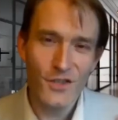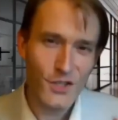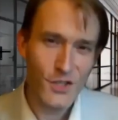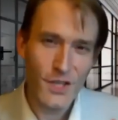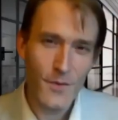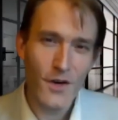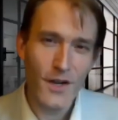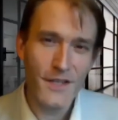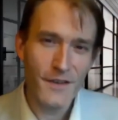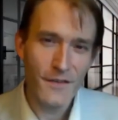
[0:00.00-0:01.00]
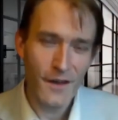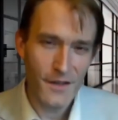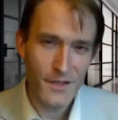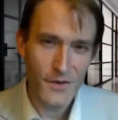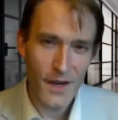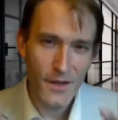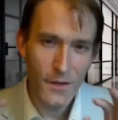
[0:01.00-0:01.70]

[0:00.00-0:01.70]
just to summarize, I've got this right.